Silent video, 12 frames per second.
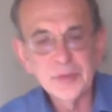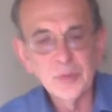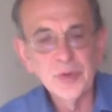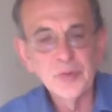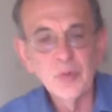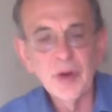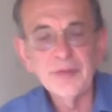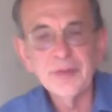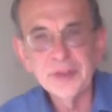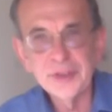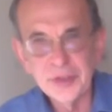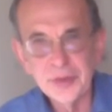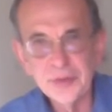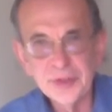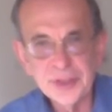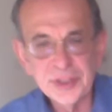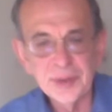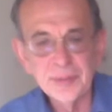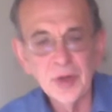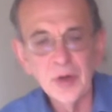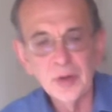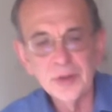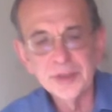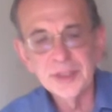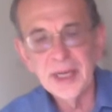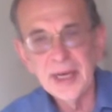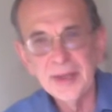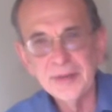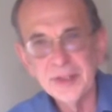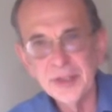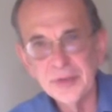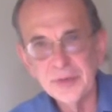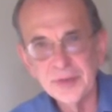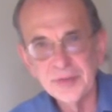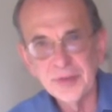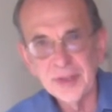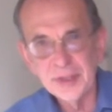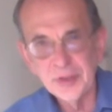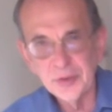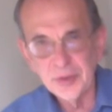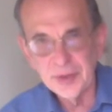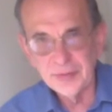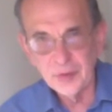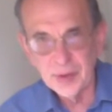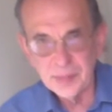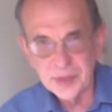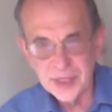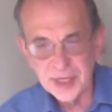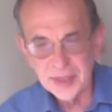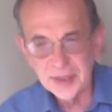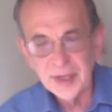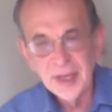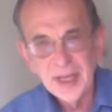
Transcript: with reference to the sub-goals and the units that you have represented.